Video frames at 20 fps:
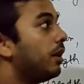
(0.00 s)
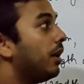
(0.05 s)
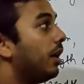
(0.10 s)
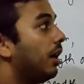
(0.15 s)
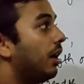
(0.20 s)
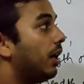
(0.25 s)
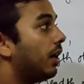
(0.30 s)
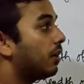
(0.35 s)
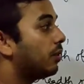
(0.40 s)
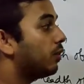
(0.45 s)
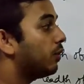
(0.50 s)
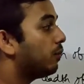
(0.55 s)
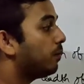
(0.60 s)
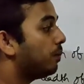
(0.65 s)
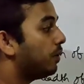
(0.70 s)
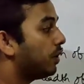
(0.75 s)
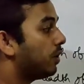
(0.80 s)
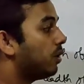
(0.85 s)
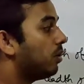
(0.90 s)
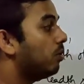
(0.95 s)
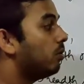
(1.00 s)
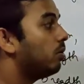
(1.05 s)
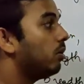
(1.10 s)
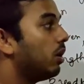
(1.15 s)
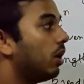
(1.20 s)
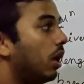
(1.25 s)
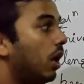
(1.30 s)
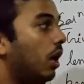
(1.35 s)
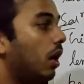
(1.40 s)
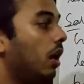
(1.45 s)
length of PQ
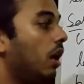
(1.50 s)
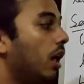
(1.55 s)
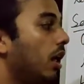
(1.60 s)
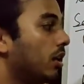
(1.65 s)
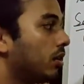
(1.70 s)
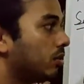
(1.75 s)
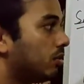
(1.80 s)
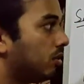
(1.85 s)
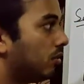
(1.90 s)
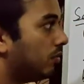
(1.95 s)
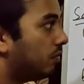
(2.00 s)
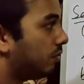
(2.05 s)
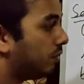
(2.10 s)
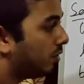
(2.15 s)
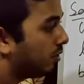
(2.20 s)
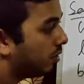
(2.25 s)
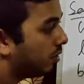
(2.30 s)
and length of